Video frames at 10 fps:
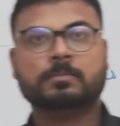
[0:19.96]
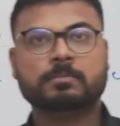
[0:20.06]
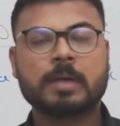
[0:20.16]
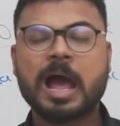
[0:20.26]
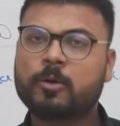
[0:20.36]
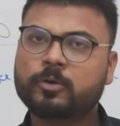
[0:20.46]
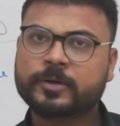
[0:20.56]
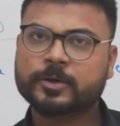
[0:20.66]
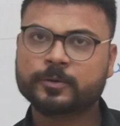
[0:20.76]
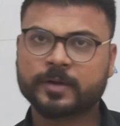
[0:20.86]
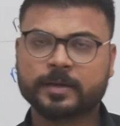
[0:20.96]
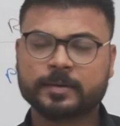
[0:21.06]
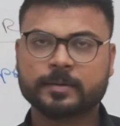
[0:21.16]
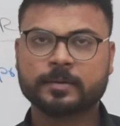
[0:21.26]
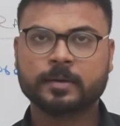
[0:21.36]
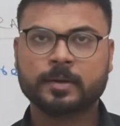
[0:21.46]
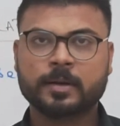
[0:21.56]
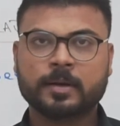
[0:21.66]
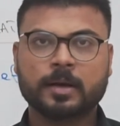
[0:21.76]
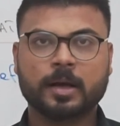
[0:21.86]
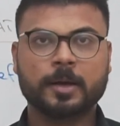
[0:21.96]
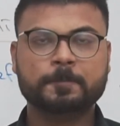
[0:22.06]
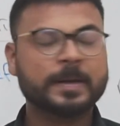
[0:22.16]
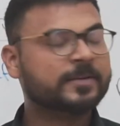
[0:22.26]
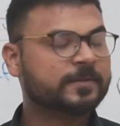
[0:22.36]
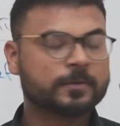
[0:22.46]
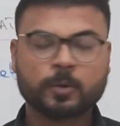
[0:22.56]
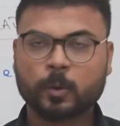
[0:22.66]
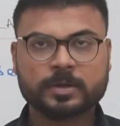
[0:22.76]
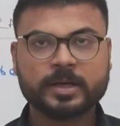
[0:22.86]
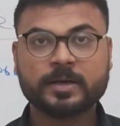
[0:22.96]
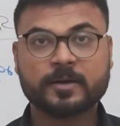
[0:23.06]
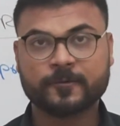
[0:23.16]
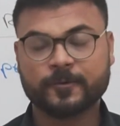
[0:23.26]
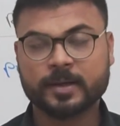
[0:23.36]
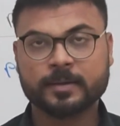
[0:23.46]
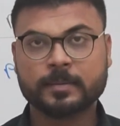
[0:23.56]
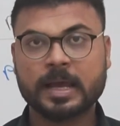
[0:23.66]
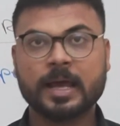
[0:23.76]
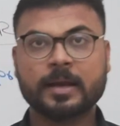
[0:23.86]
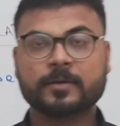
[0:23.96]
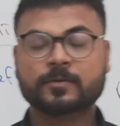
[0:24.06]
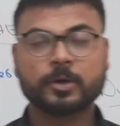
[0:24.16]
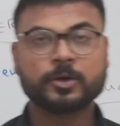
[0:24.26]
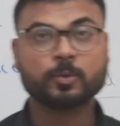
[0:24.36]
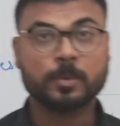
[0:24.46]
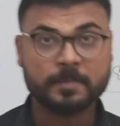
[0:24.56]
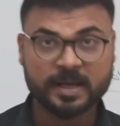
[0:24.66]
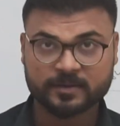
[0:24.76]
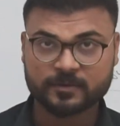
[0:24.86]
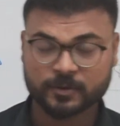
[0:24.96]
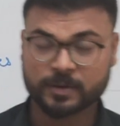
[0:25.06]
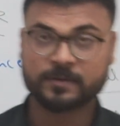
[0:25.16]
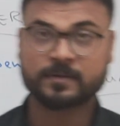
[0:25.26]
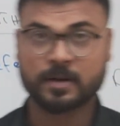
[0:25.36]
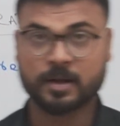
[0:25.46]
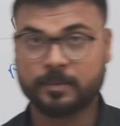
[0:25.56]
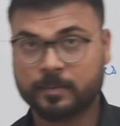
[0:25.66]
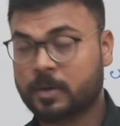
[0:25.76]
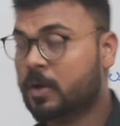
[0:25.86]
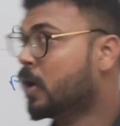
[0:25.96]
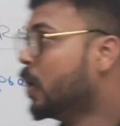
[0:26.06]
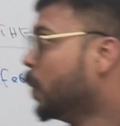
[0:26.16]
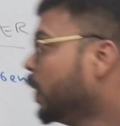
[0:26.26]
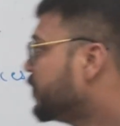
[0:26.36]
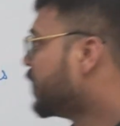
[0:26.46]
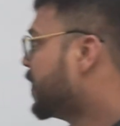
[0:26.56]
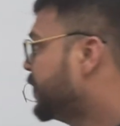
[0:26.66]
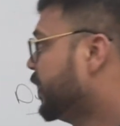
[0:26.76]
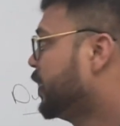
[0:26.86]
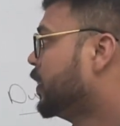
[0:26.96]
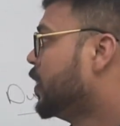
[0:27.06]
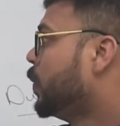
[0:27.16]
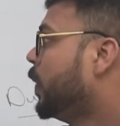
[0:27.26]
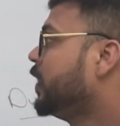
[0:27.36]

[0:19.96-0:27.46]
How do we use it? Uh, it's totally different and it's going to amaze you this time. Would rather we